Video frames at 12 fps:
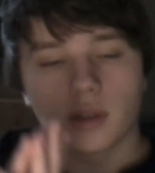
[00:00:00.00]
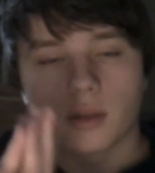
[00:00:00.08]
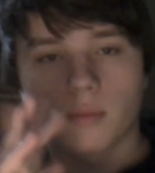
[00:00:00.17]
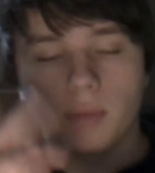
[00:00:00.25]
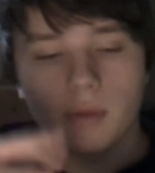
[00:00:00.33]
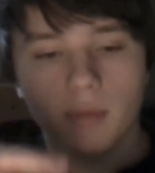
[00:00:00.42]
to
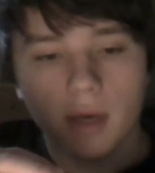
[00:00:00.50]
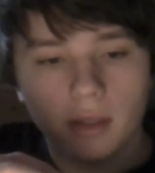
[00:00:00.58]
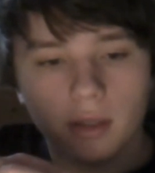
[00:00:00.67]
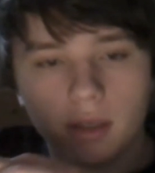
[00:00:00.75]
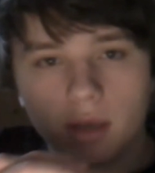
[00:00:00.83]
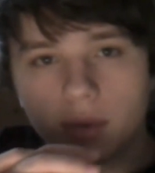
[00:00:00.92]
be
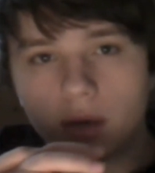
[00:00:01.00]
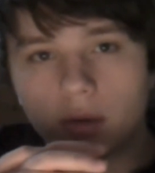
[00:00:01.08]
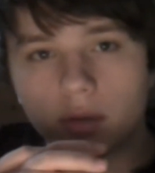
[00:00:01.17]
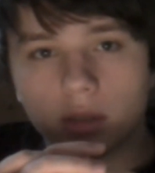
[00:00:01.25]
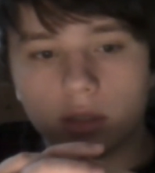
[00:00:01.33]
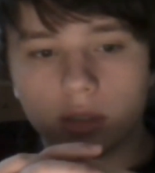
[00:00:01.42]
mainly about
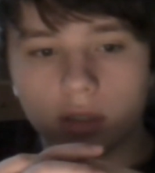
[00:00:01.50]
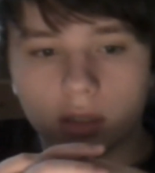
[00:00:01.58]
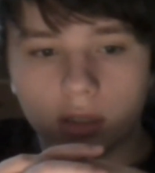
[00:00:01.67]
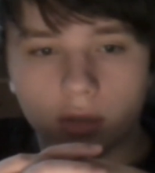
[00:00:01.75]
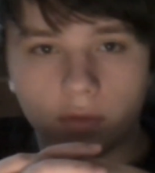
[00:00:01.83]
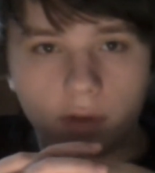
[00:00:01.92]

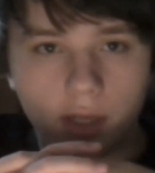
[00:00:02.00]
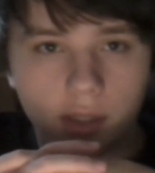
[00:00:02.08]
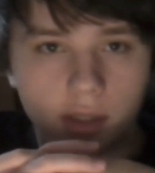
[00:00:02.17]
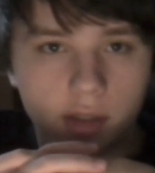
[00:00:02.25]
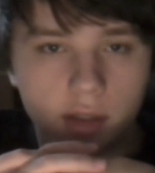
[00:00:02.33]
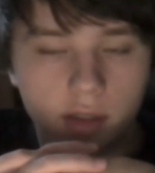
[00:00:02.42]

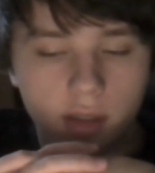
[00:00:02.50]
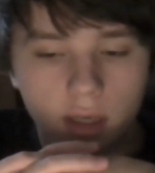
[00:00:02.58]
confessions